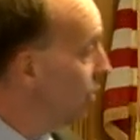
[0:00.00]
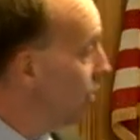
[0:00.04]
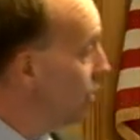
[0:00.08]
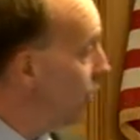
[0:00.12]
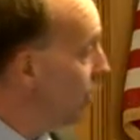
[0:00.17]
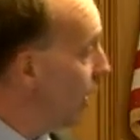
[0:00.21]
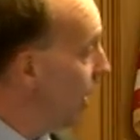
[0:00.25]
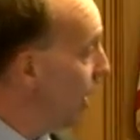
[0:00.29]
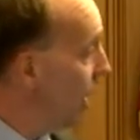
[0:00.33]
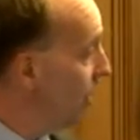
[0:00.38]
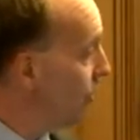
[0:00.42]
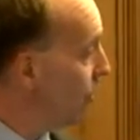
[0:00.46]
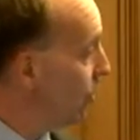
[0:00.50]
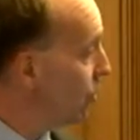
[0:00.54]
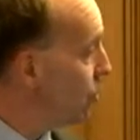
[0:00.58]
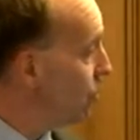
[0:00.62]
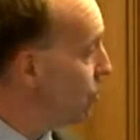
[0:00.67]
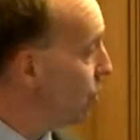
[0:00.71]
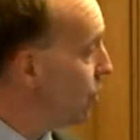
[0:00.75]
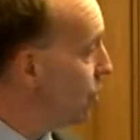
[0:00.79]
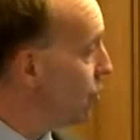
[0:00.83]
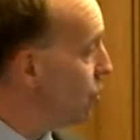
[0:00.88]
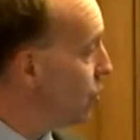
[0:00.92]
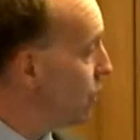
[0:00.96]
And the
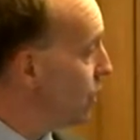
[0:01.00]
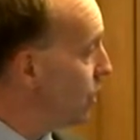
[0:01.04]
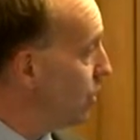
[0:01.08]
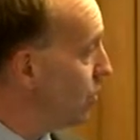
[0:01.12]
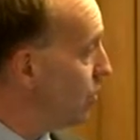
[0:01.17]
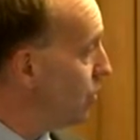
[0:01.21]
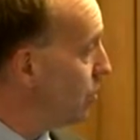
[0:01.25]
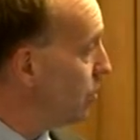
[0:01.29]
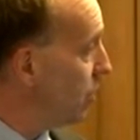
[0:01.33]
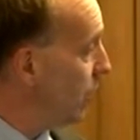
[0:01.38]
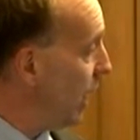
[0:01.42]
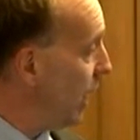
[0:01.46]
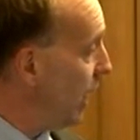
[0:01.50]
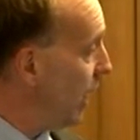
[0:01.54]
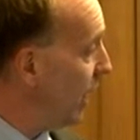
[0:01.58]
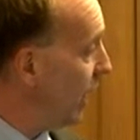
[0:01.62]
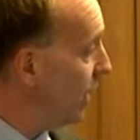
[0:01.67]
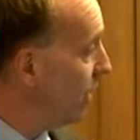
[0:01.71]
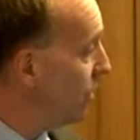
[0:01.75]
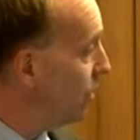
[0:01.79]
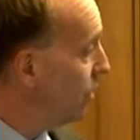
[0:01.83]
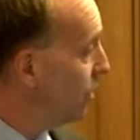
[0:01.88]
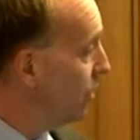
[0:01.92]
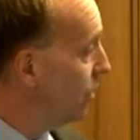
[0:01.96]
solution is
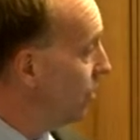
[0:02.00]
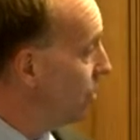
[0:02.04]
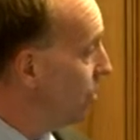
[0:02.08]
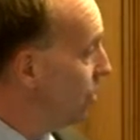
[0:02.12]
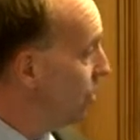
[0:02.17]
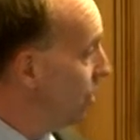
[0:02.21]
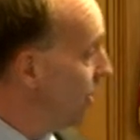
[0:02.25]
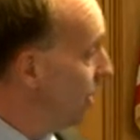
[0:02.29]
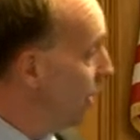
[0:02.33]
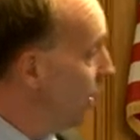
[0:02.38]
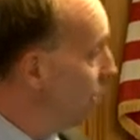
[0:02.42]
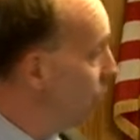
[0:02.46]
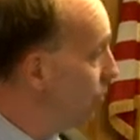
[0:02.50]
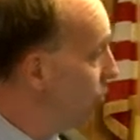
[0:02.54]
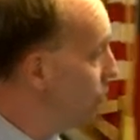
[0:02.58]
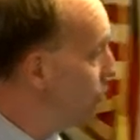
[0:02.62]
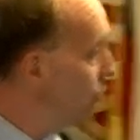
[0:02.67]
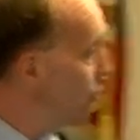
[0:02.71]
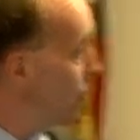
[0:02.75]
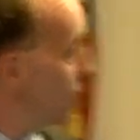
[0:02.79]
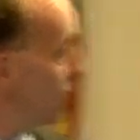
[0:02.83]
applied uh, through